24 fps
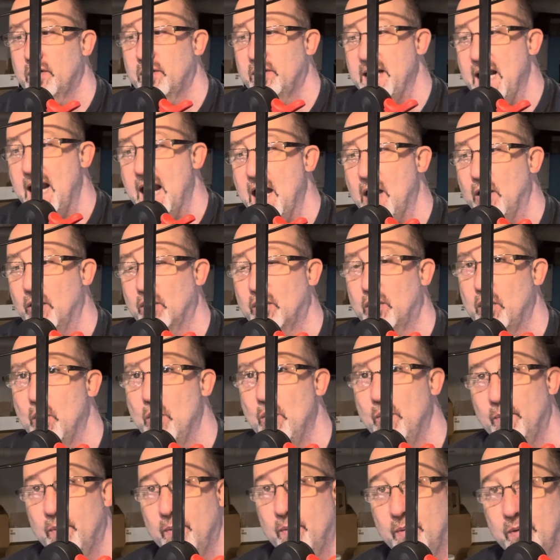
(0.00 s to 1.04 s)
now
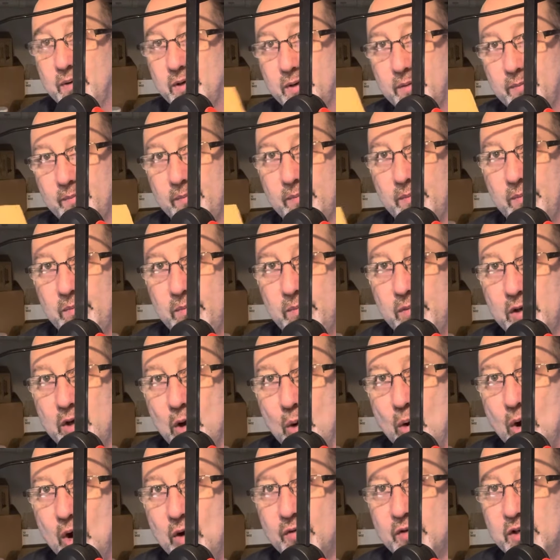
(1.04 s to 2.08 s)
go
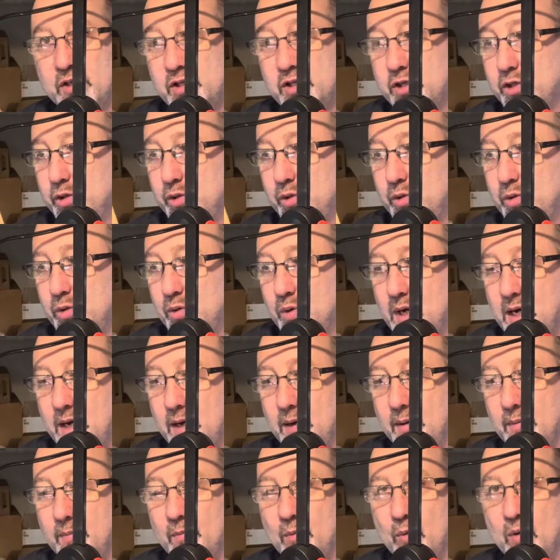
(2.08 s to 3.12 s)
go over to
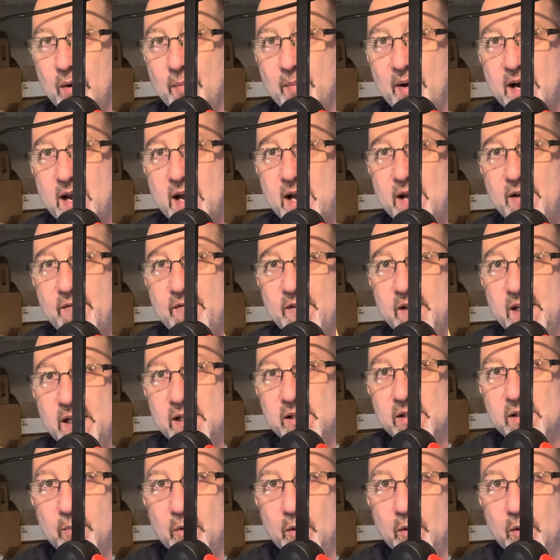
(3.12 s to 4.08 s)
uh, where my knife is. I'm